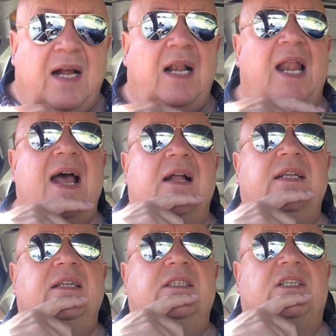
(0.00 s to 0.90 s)
a cloud
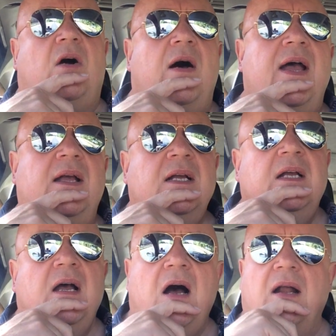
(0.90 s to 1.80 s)
in the sky,
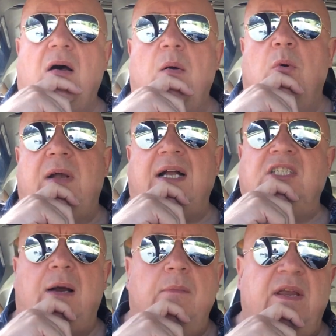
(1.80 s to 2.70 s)
and I will
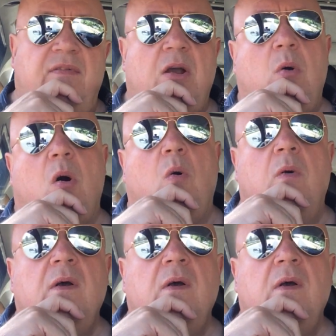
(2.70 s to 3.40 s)
catch up with you all